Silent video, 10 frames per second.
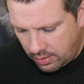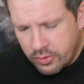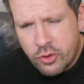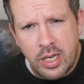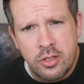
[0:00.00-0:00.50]

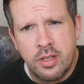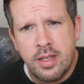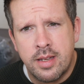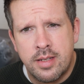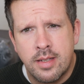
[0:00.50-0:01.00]
Changing
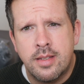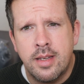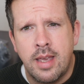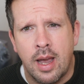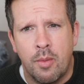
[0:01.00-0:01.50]
the
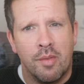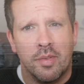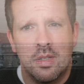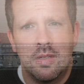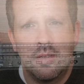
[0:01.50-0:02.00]
SSD,
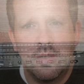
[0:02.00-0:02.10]
however,